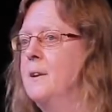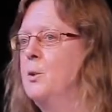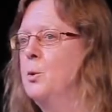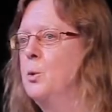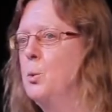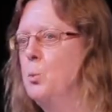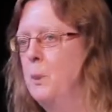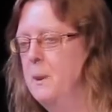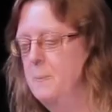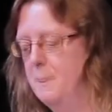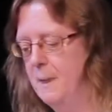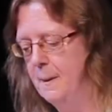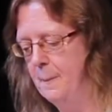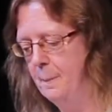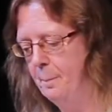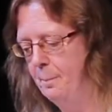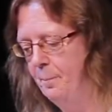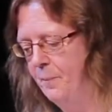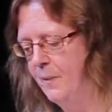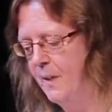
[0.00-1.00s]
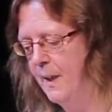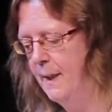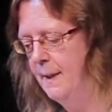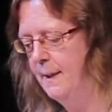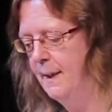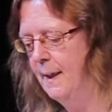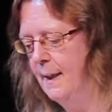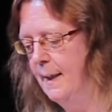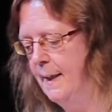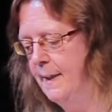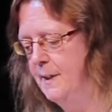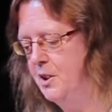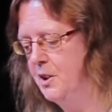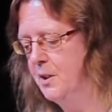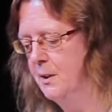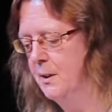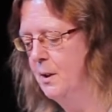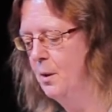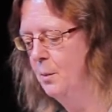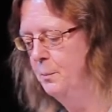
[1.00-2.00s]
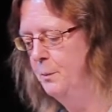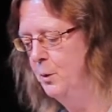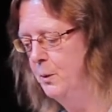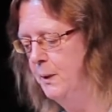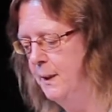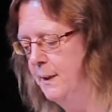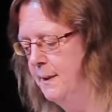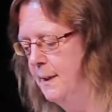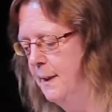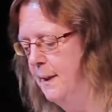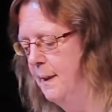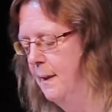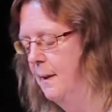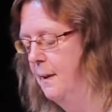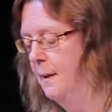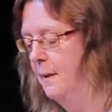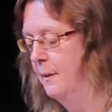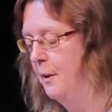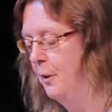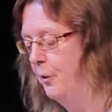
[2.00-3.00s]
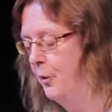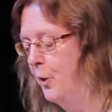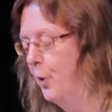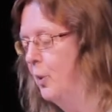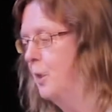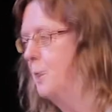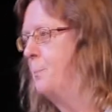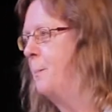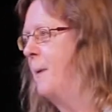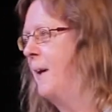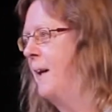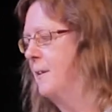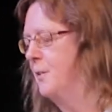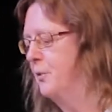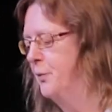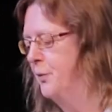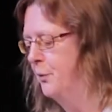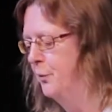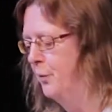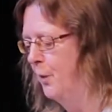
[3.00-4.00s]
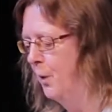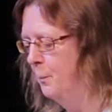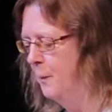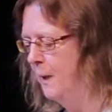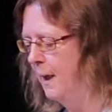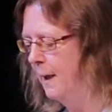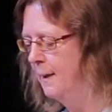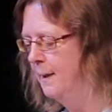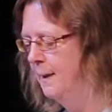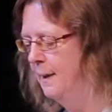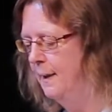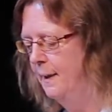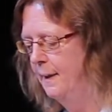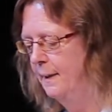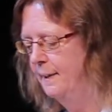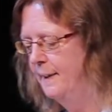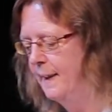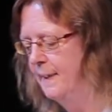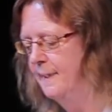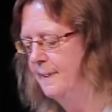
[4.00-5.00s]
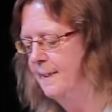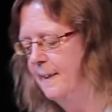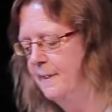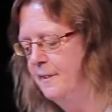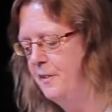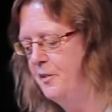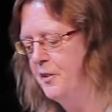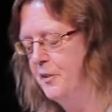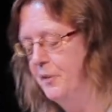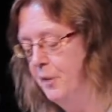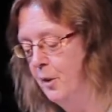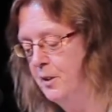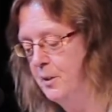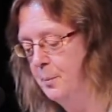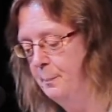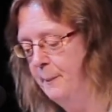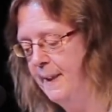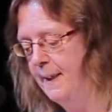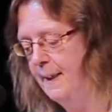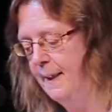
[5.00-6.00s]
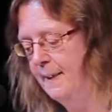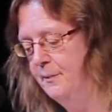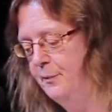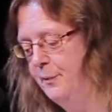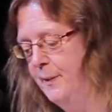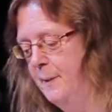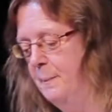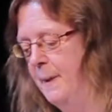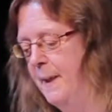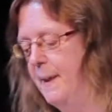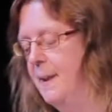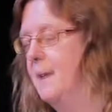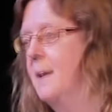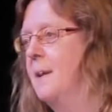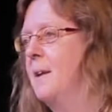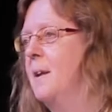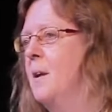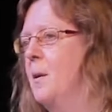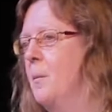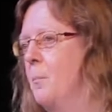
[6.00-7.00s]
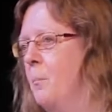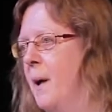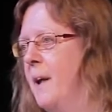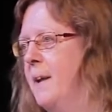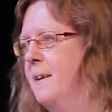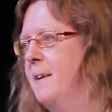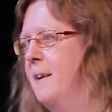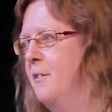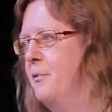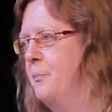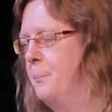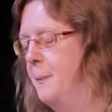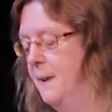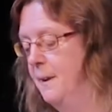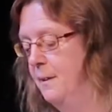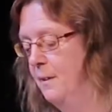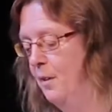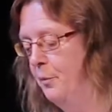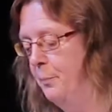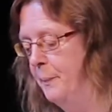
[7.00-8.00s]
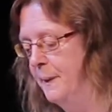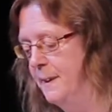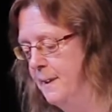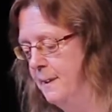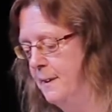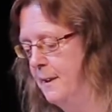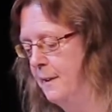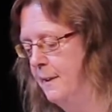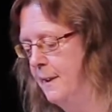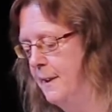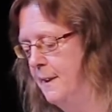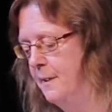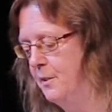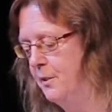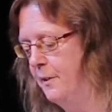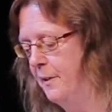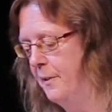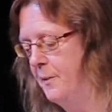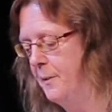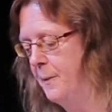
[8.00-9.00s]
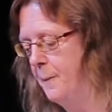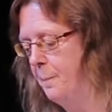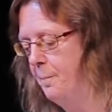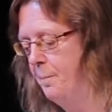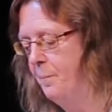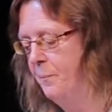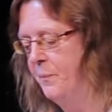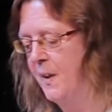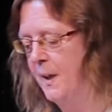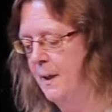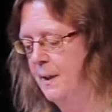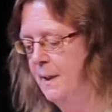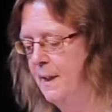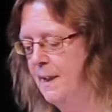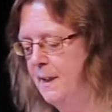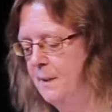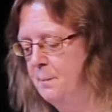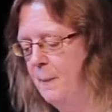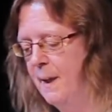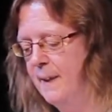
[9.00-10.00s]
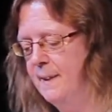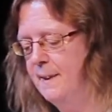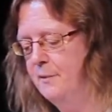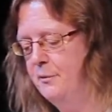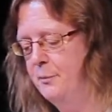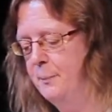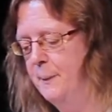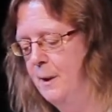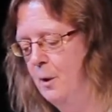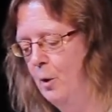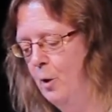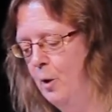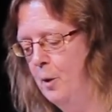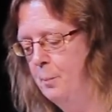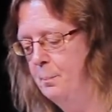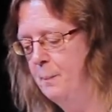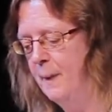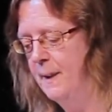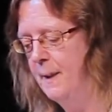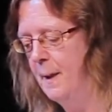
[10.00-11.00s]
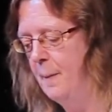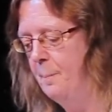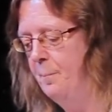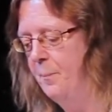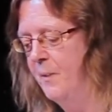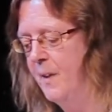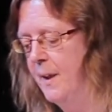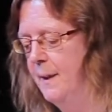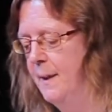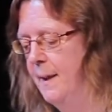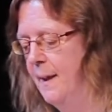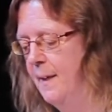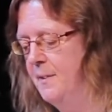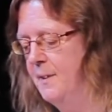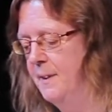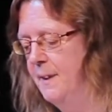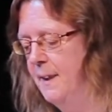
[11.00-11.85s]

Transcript: To the women in the Galatian community, the third part of the formula, that there is not male and female, might have been of particular interest. It might have been heard by them as